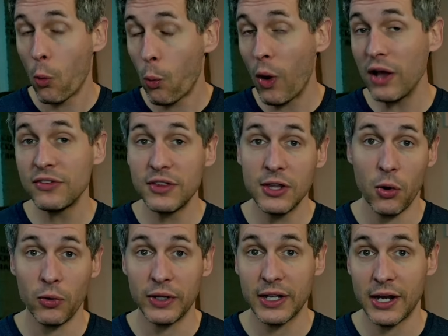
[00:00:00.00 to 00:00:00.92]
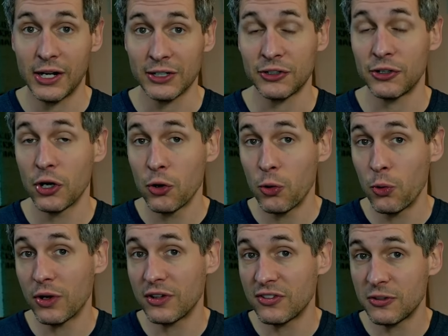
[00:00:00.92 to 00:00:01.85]
was the only character
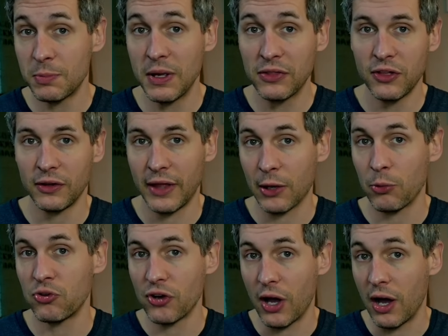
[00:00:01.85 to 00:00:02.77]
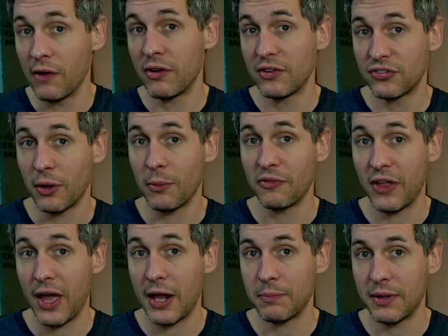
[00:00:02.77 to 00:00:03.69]
who could speak the language of some of
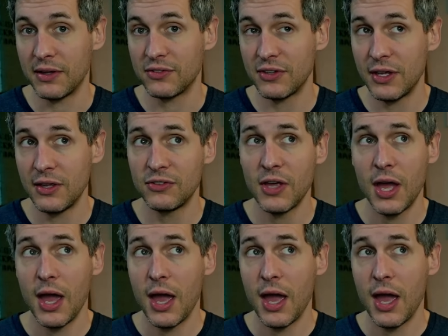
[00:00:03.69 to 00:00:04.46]
the NPCs,